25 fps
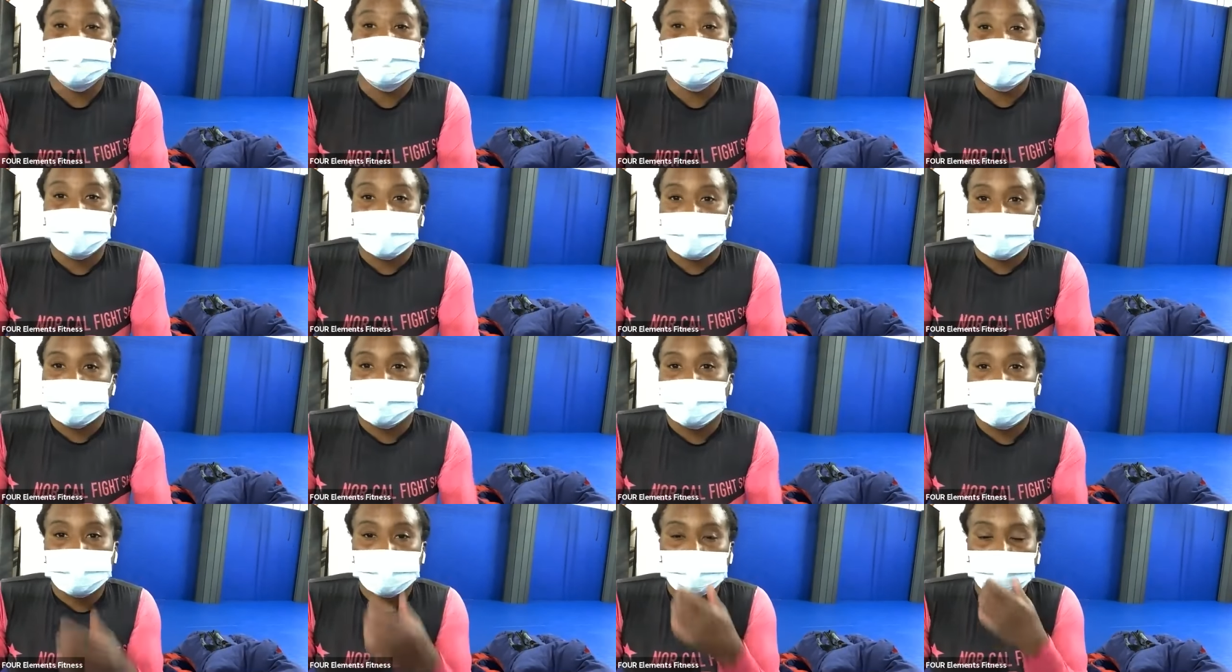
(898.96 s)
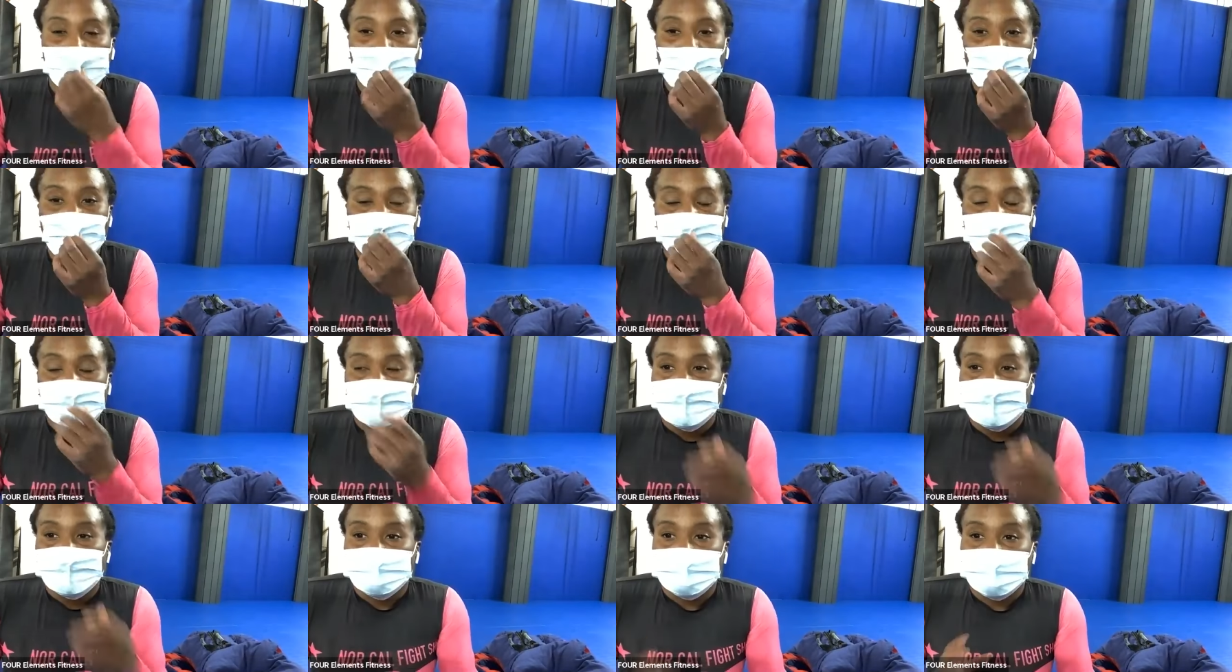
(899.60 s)
month.
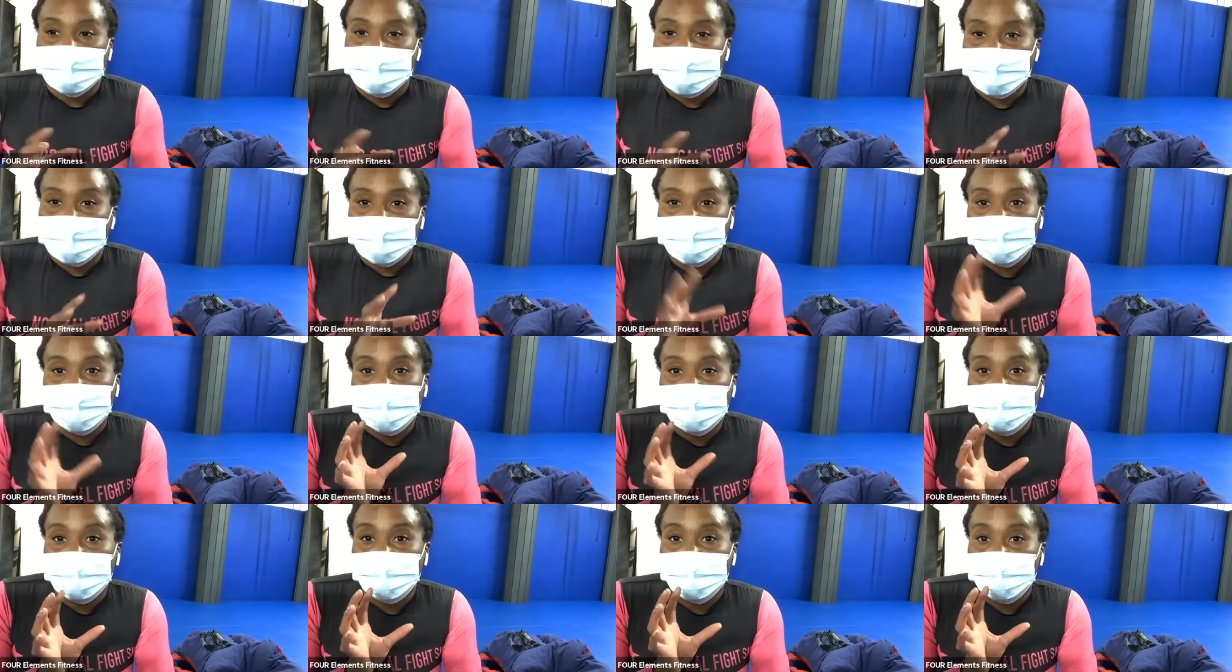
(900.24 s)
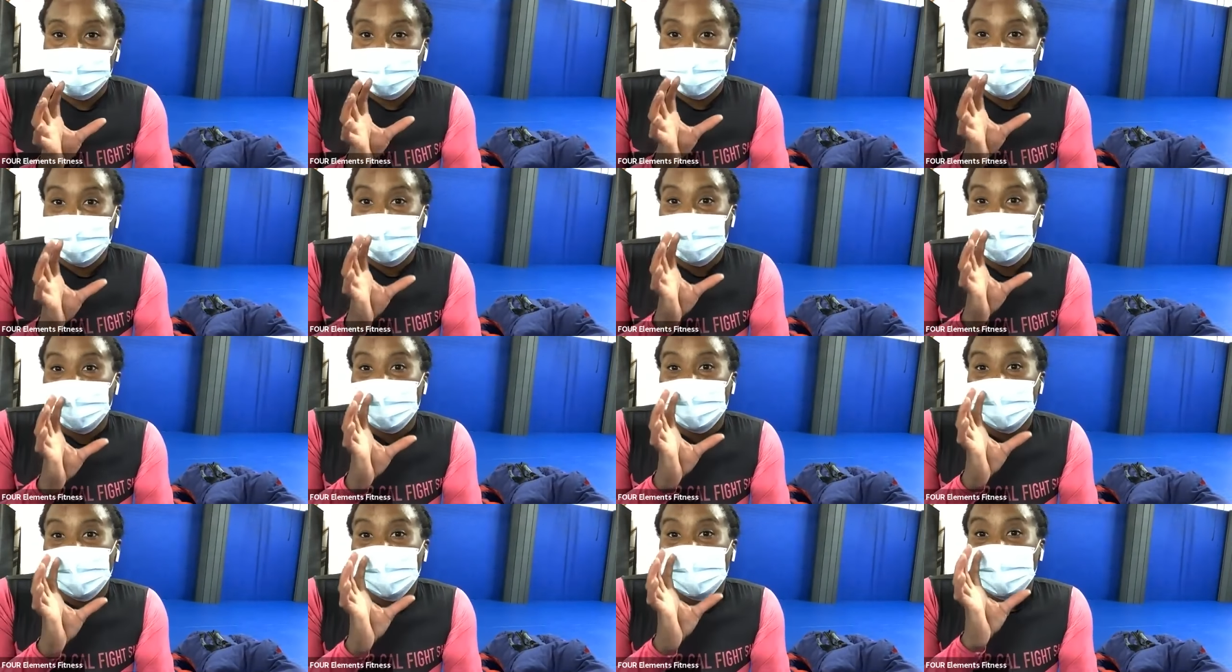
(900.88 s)
Now,
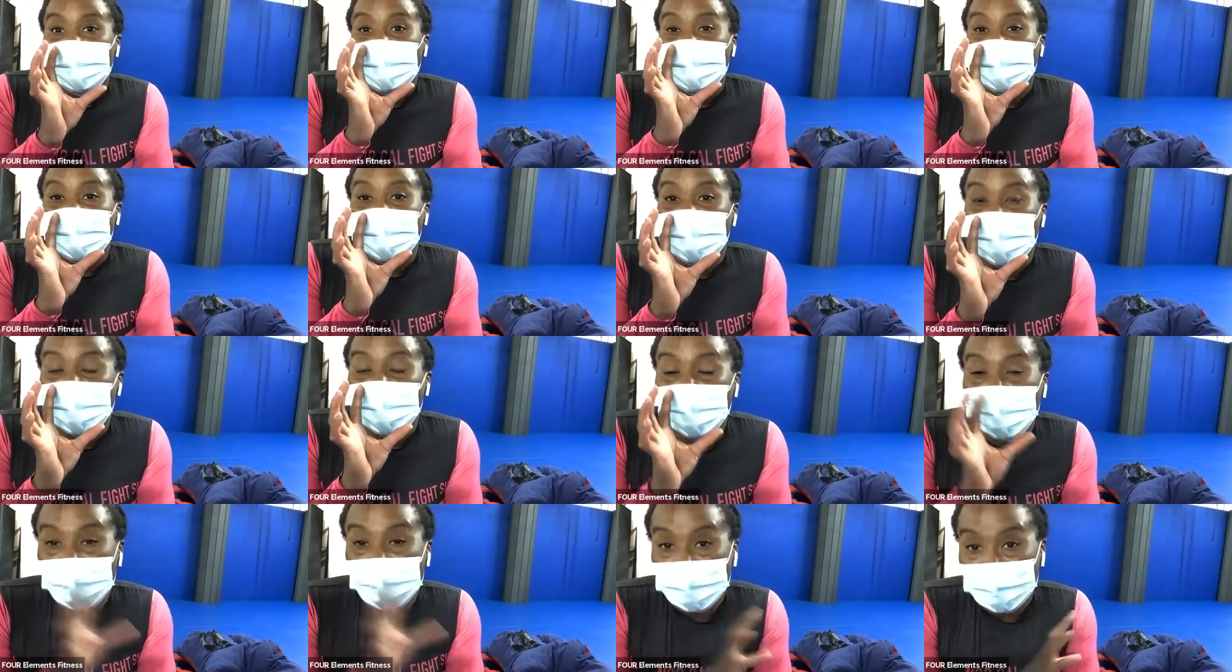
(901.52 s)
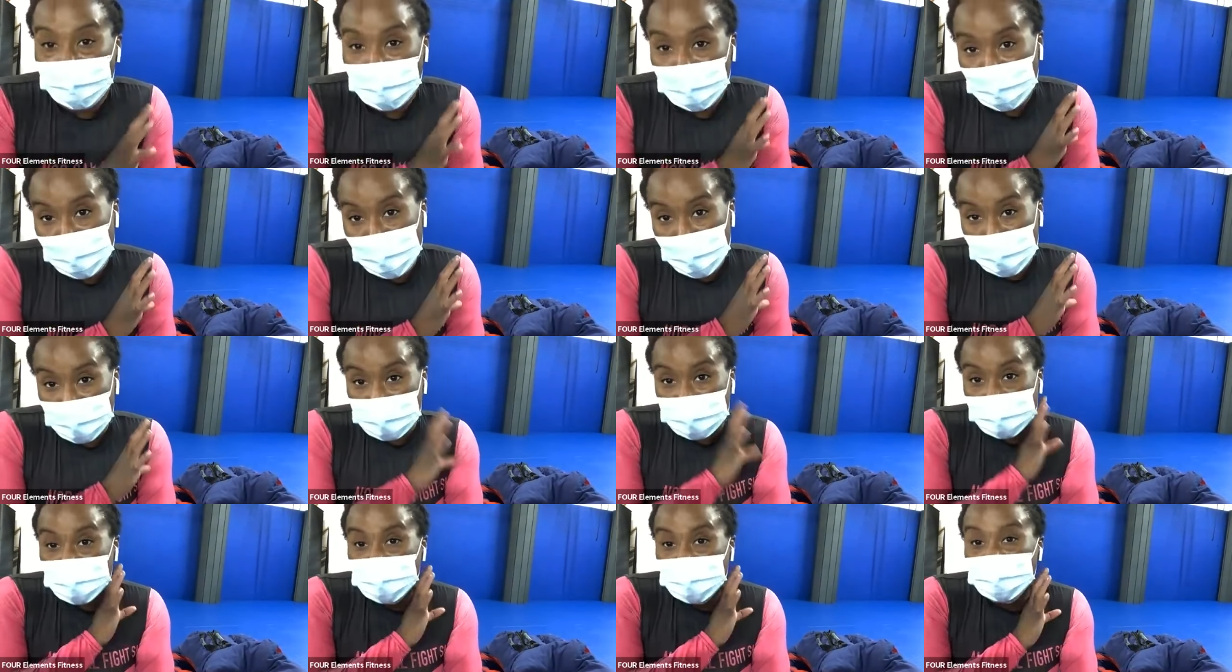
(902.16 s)
we've been
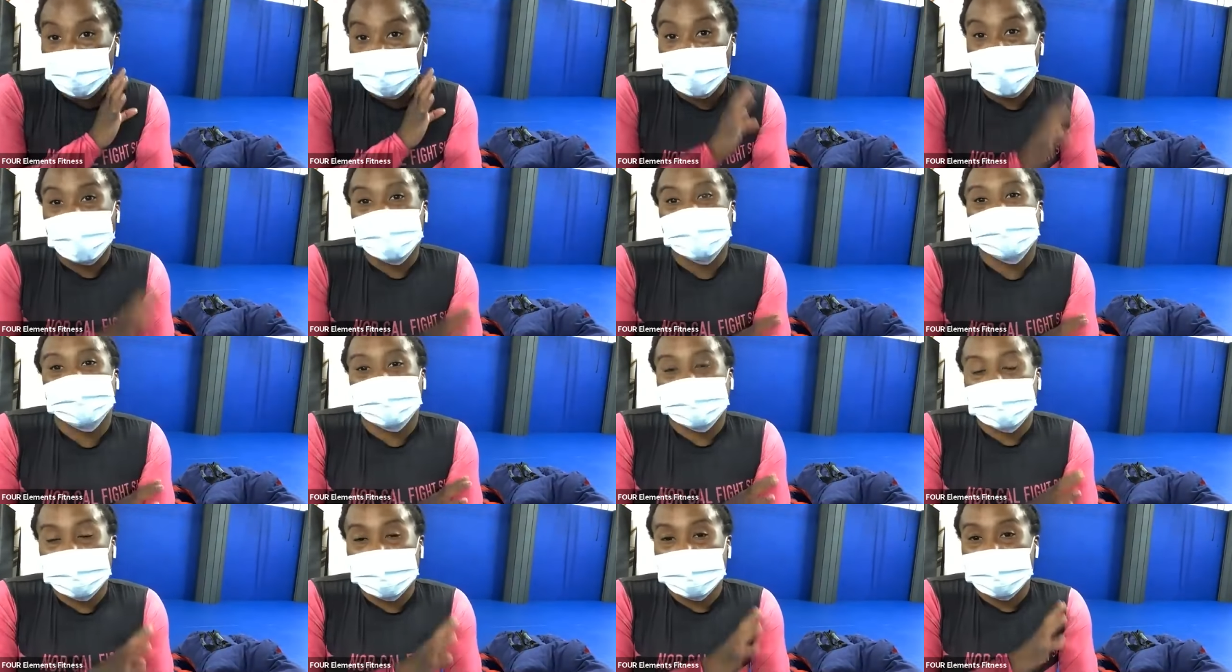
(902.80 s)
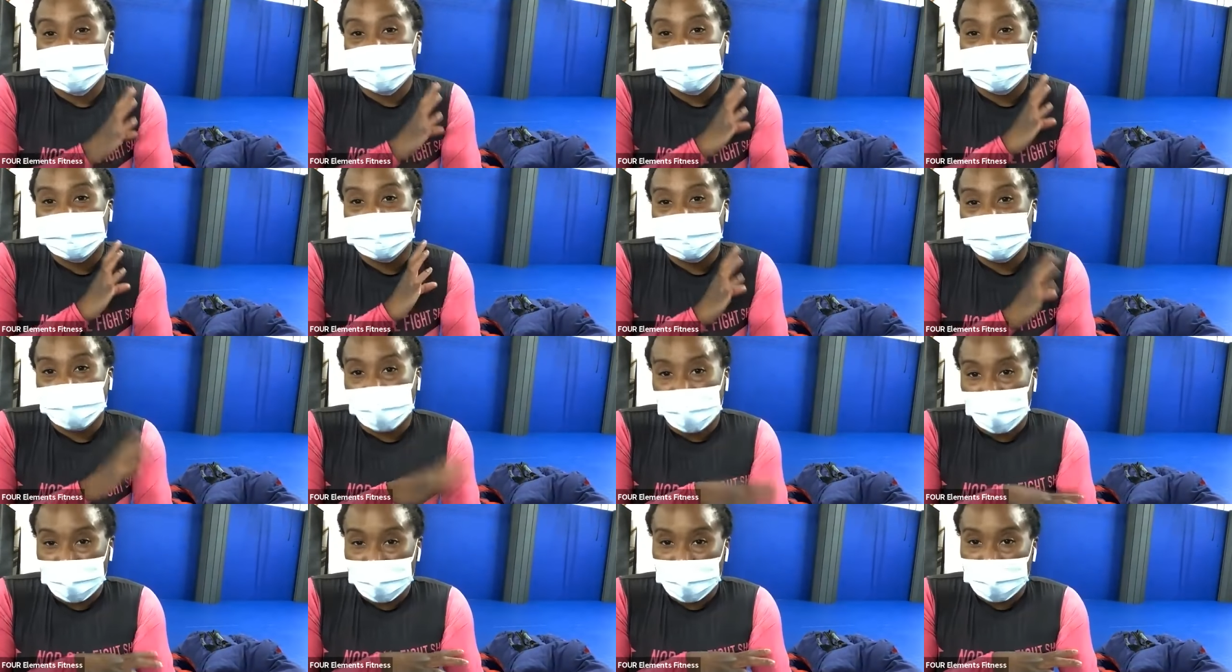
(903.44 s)
working wrestling a
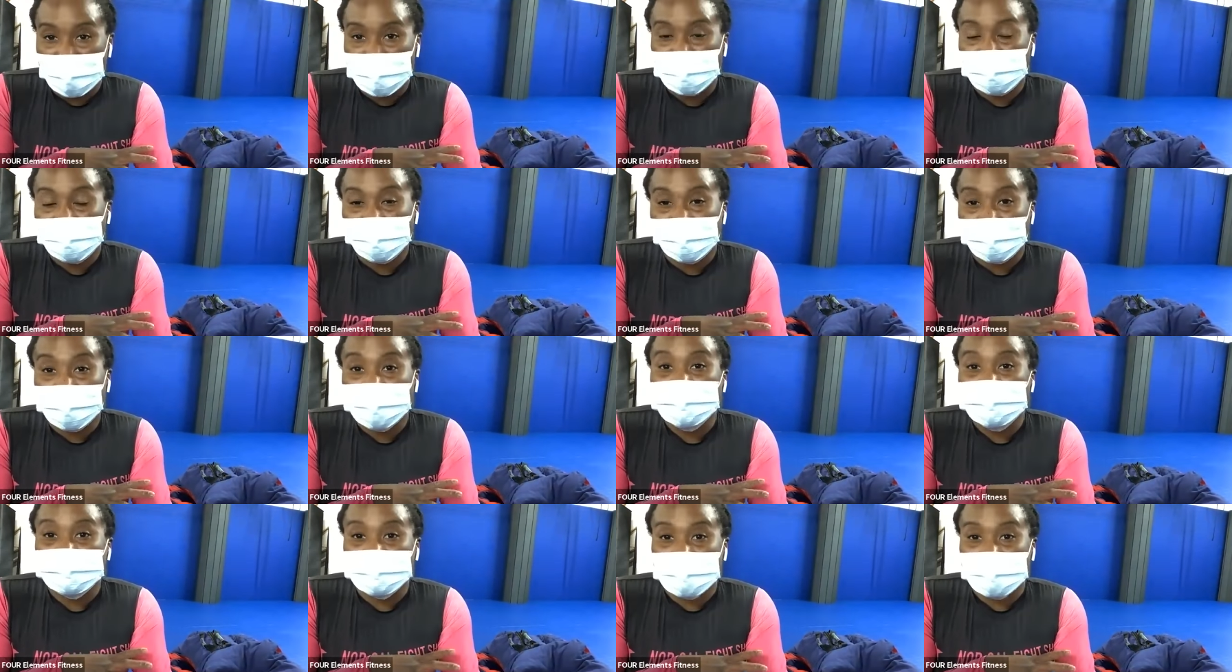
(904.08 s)
lot on